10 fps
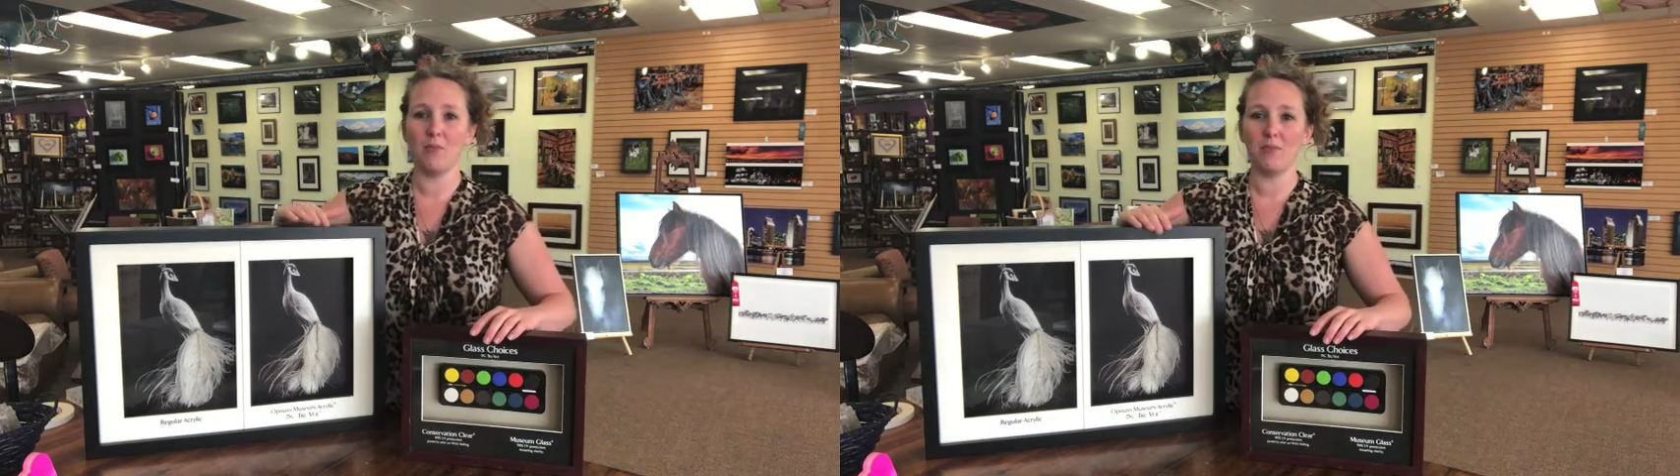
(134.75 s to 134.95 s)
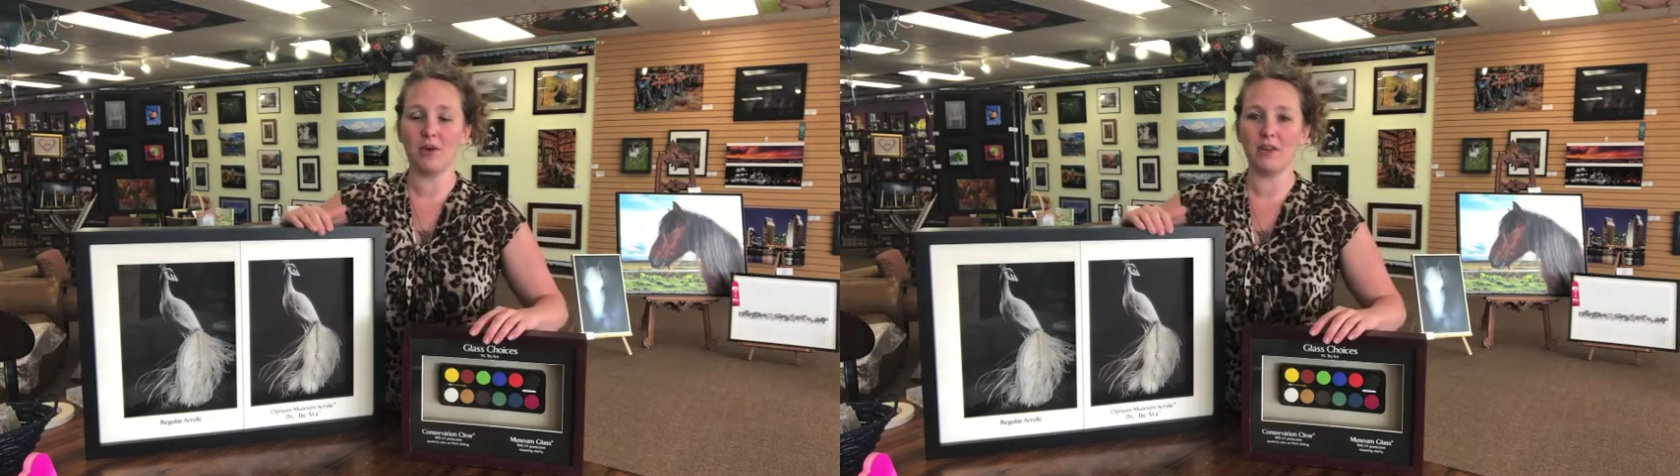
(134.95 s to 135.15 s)

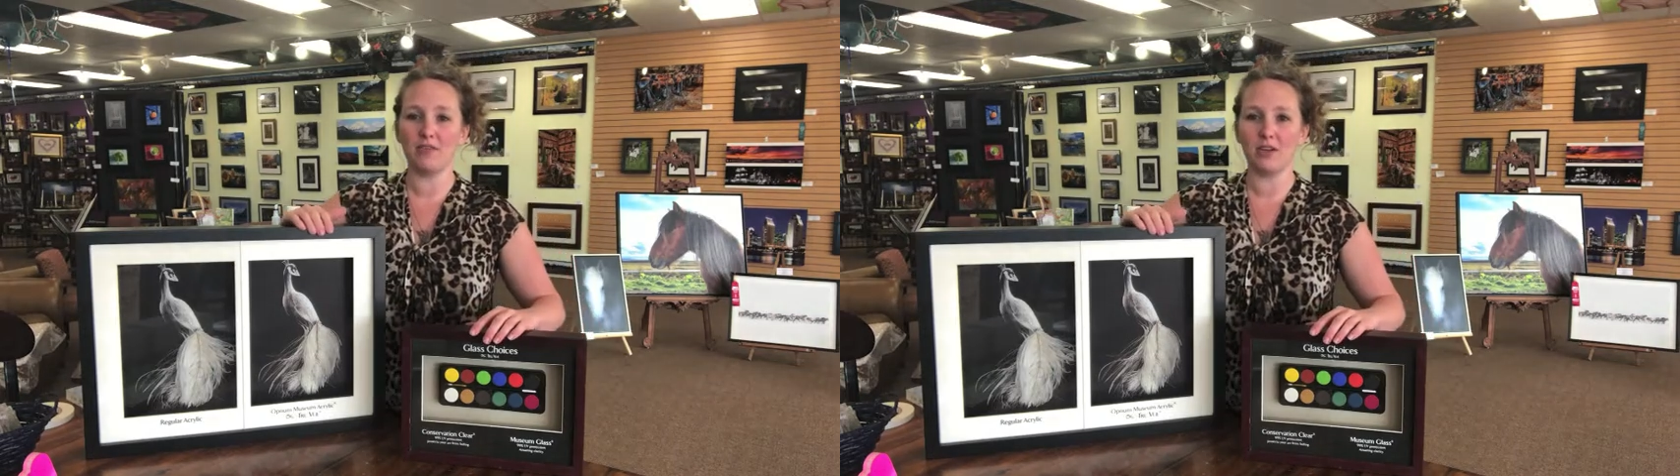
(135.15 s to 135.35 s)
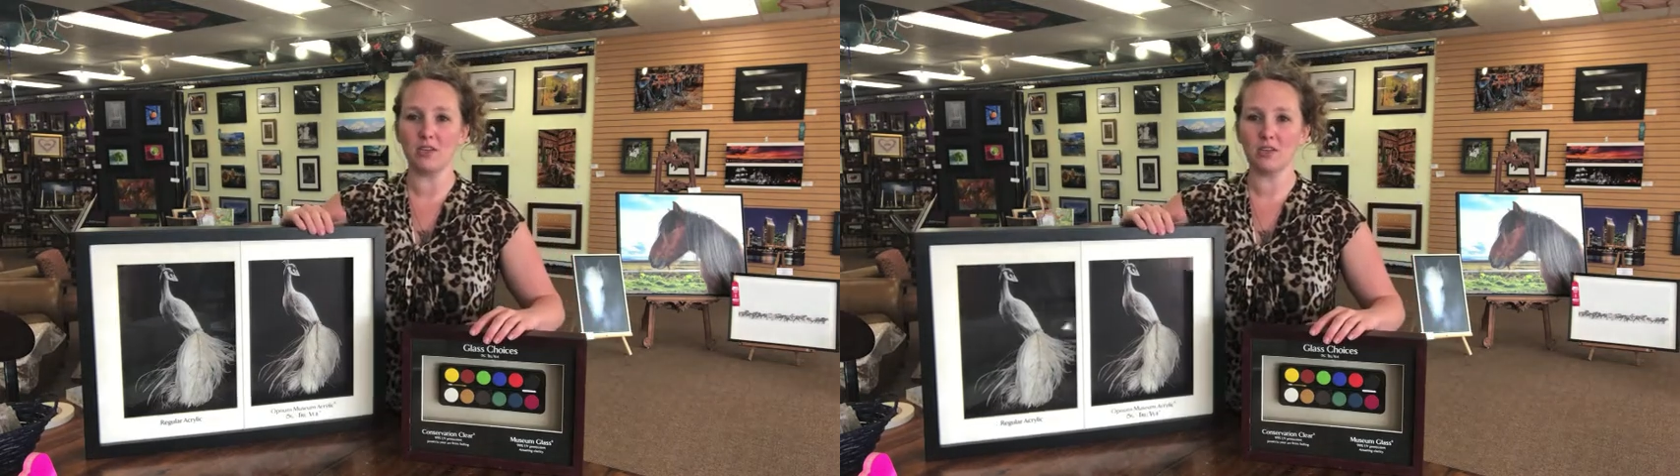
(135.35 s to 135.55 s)
but if
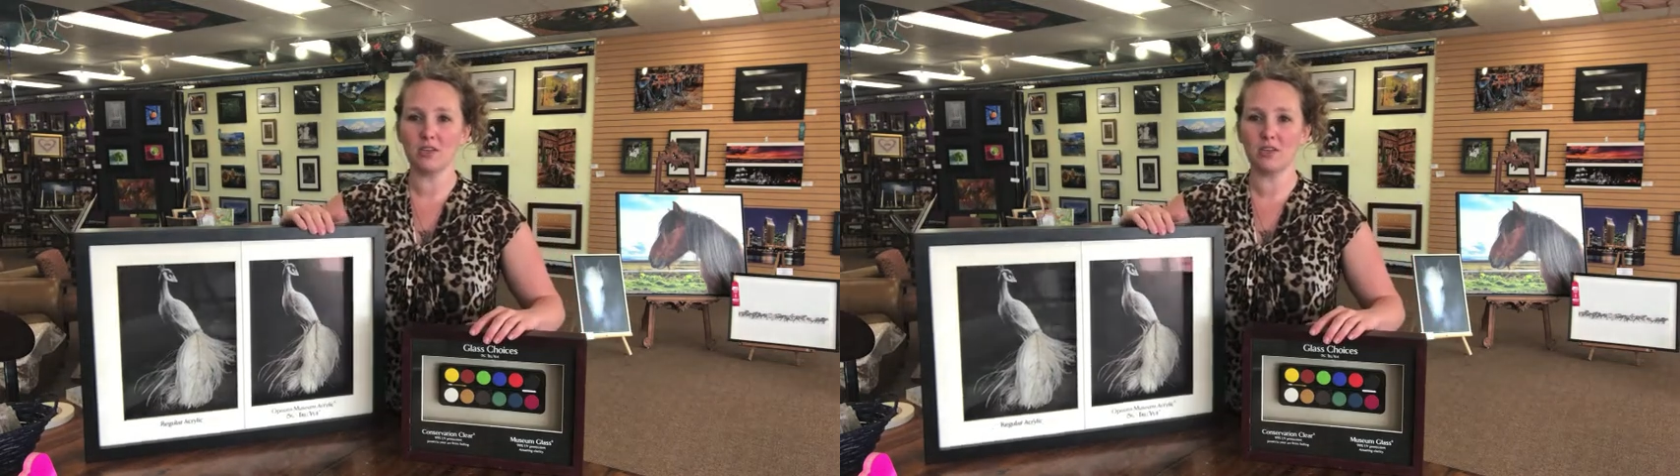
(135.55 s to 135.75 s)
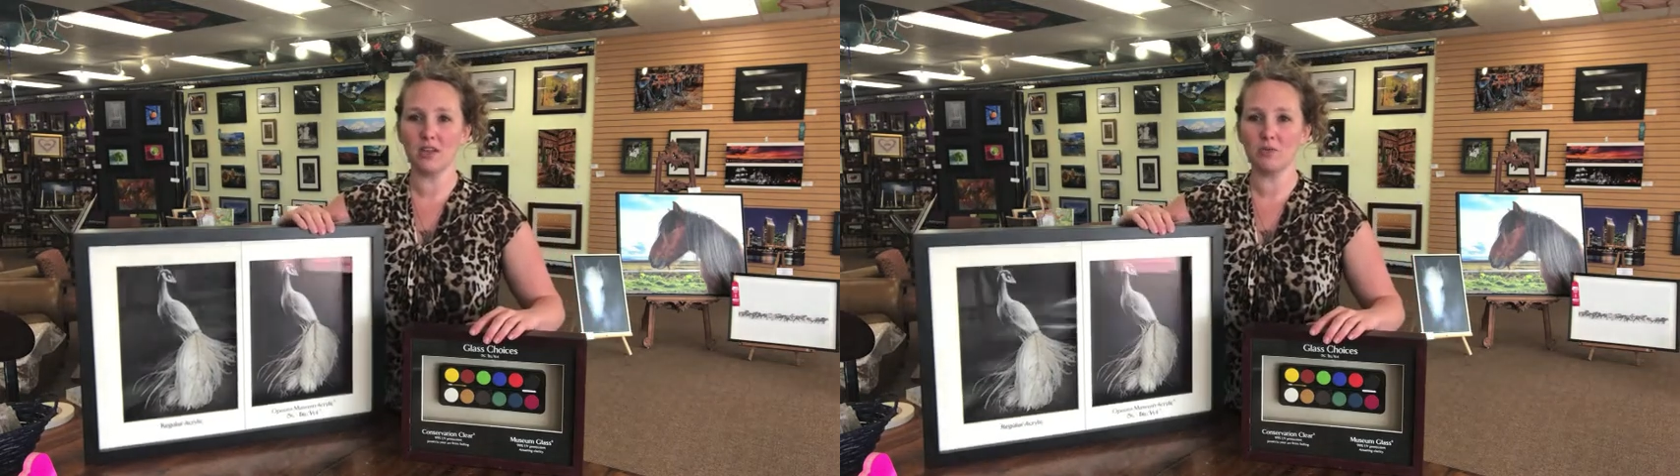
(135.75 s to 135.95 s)
I
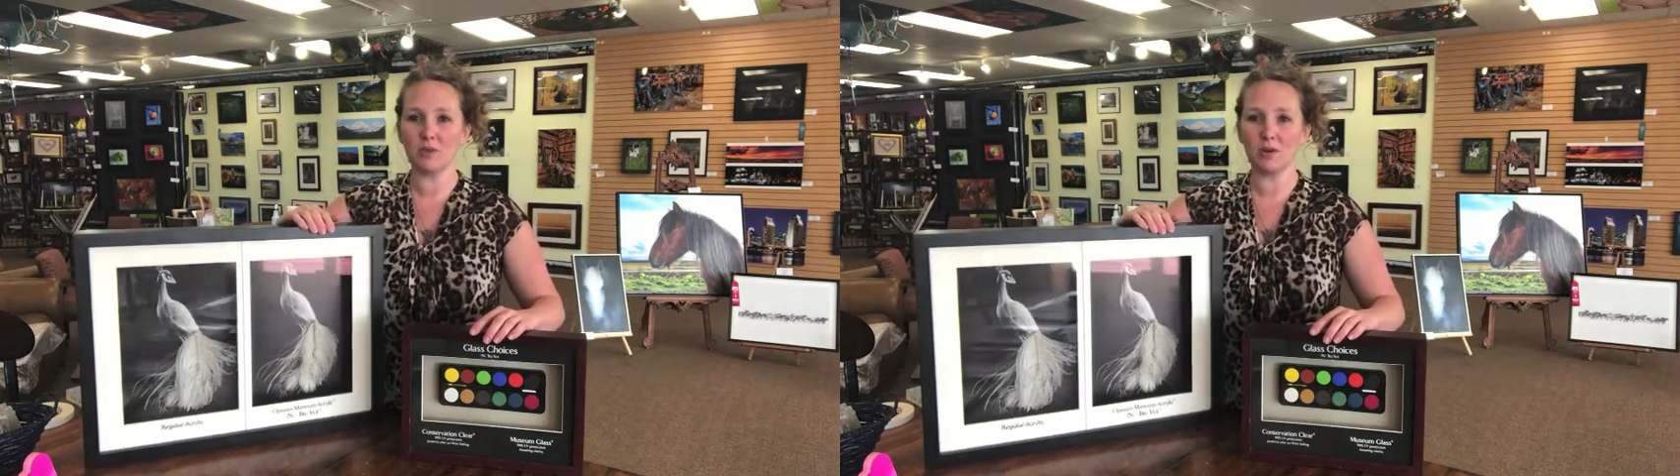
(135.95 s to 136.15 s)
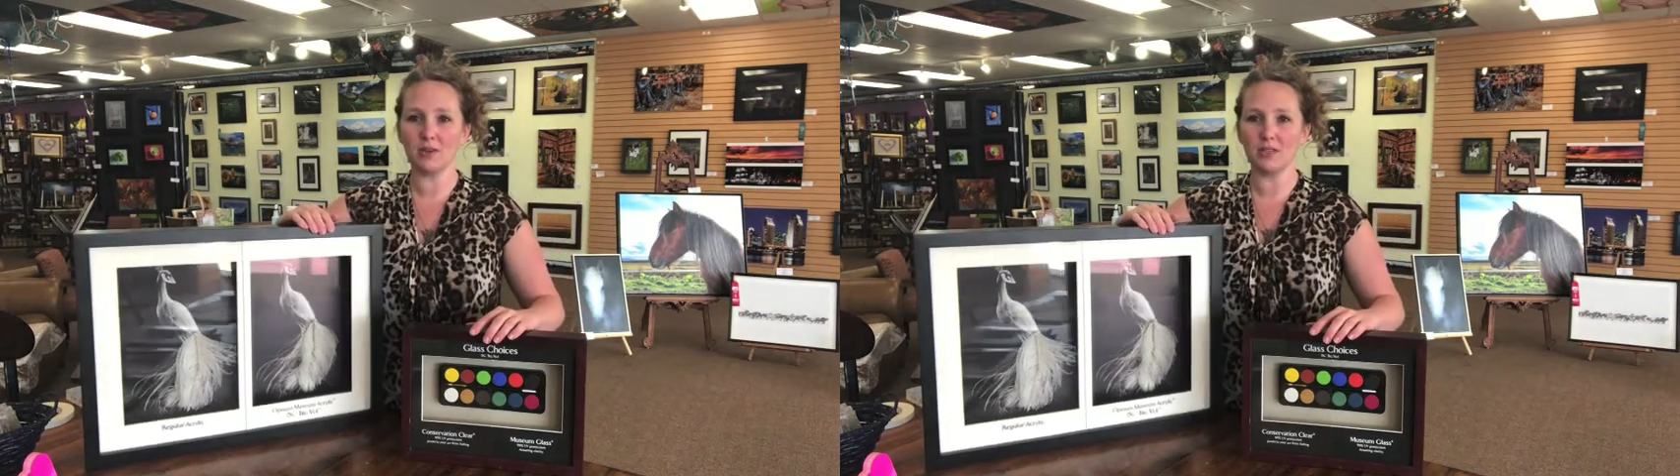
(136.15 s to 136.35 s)
turn them
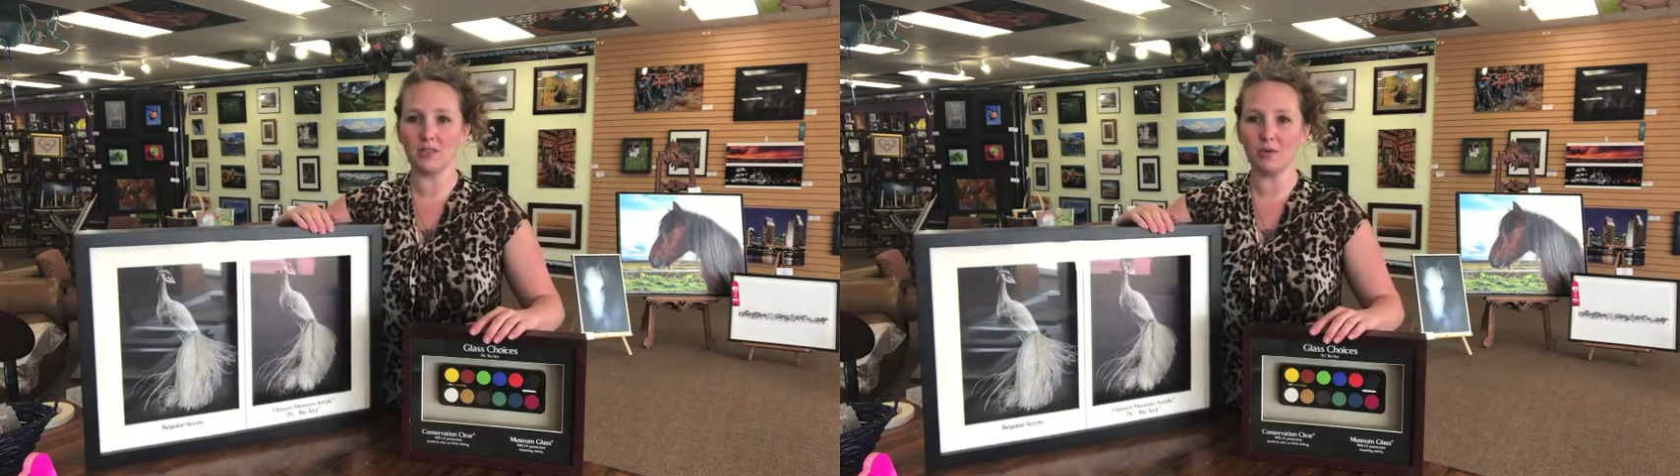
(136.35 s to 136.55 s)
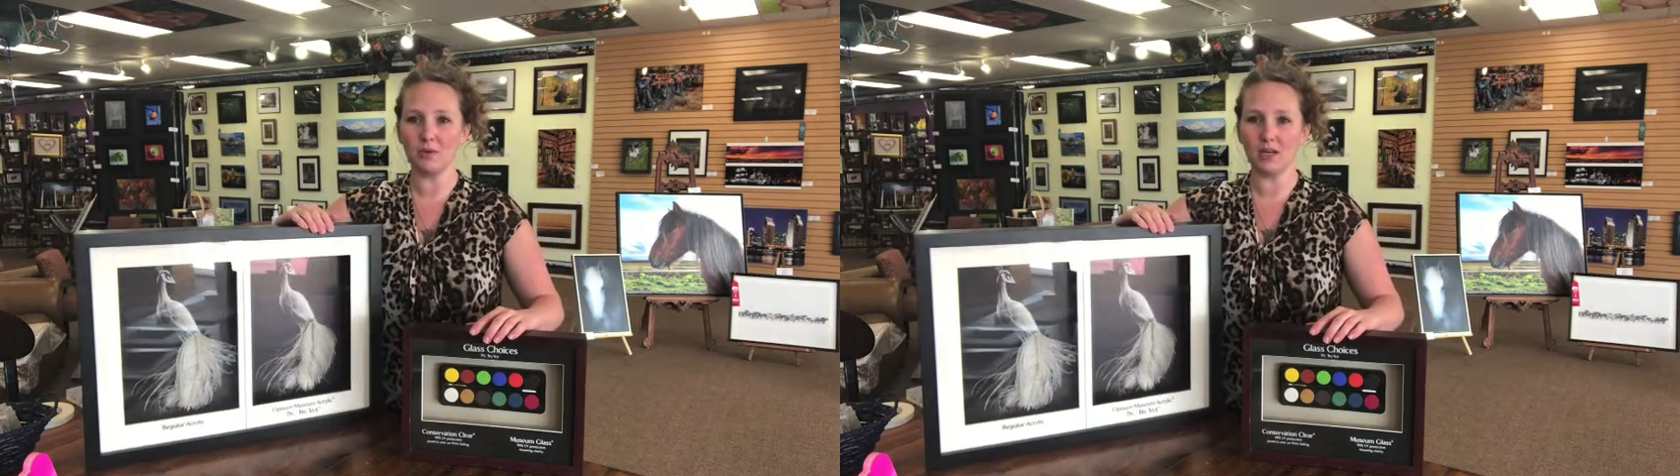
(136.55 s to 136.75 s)
towards
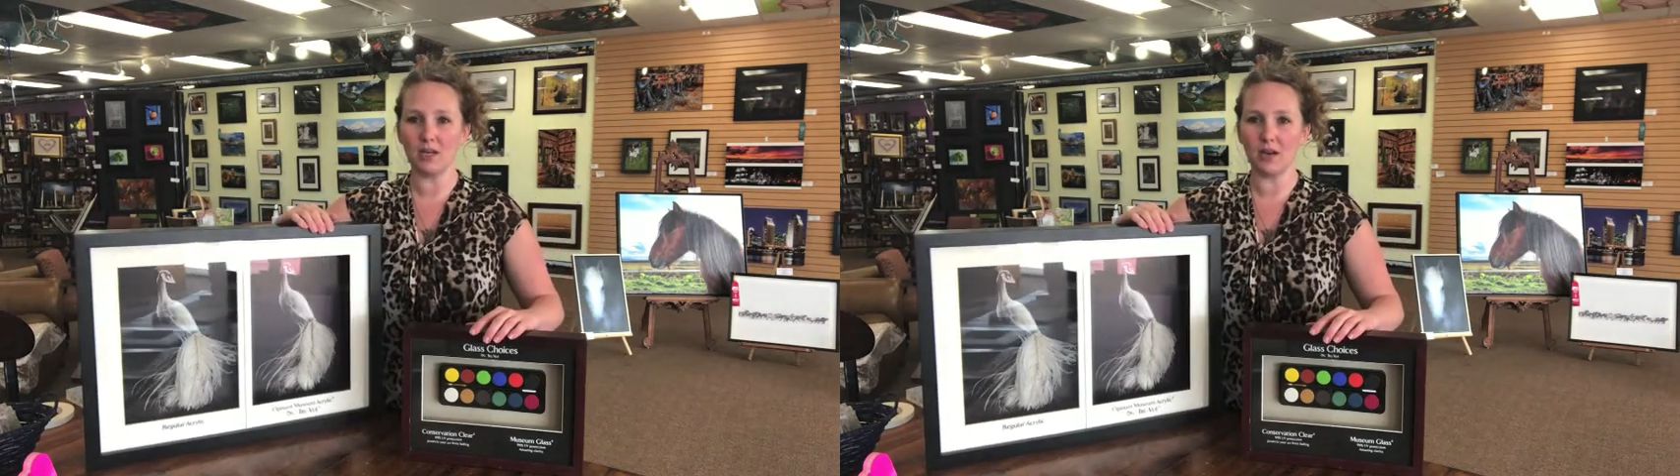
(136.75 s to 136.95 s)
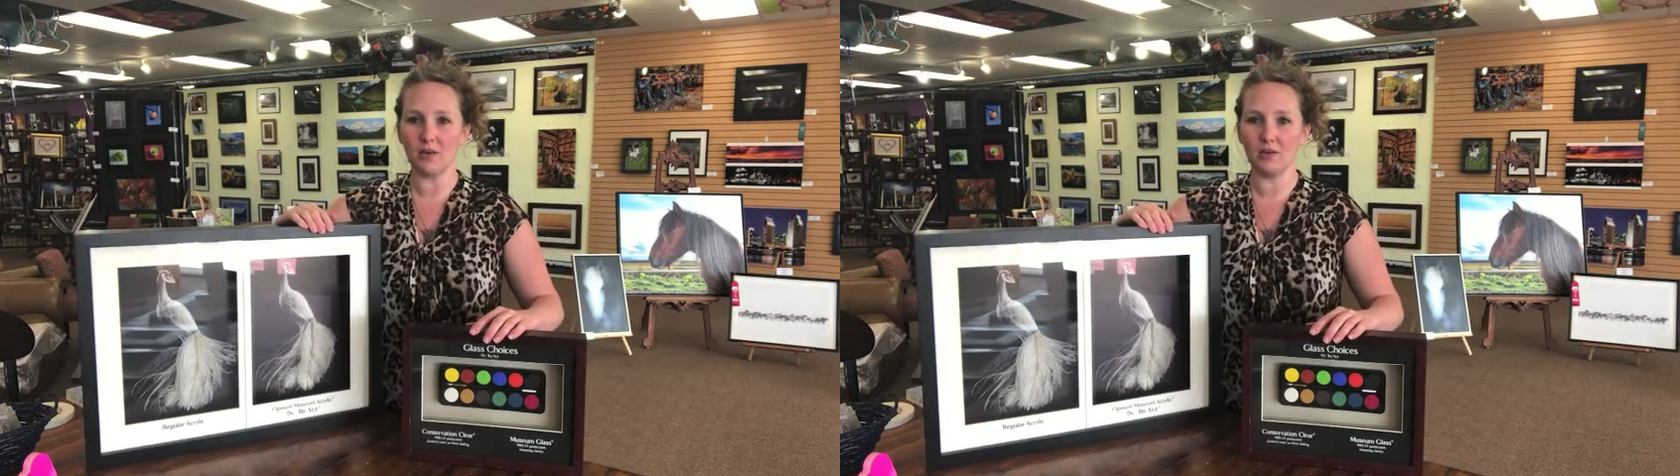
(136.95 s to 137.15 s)
the
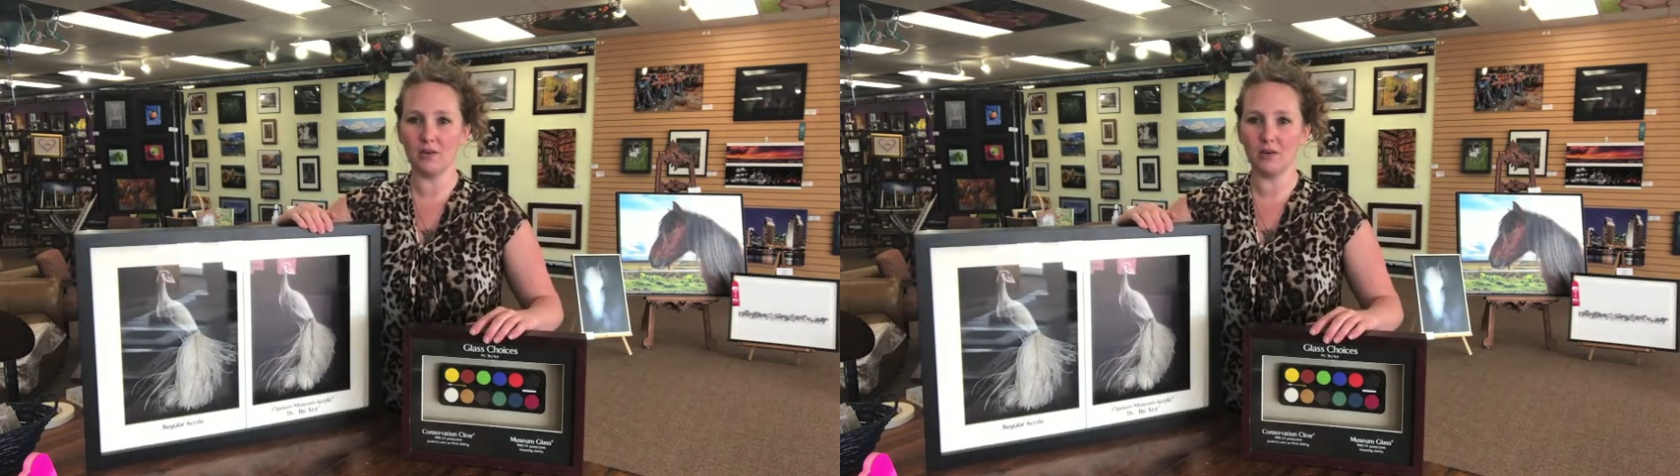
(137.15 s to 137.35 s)
window,